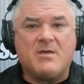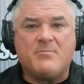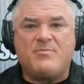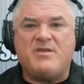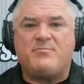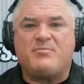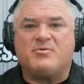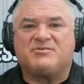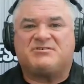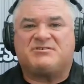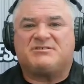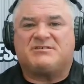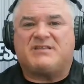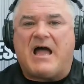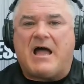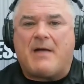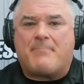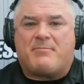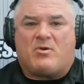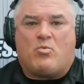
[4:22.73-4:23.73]
People
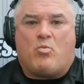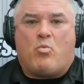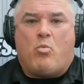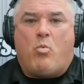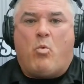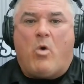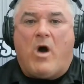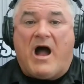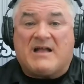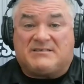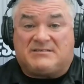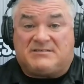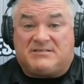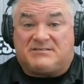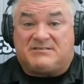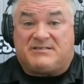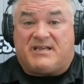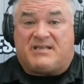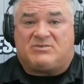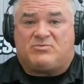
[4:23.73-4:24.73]
stop and watch
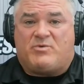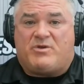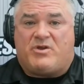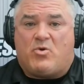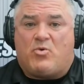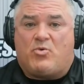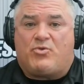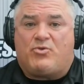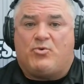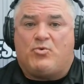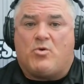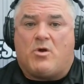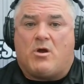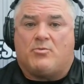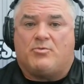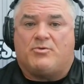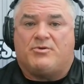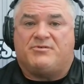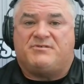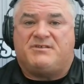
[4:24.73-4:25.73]
us as we go through
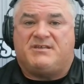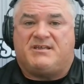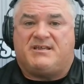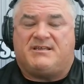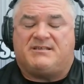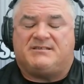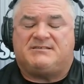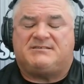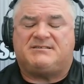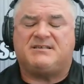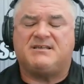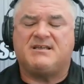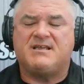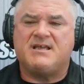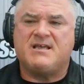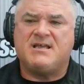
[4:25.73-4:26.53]
our routines.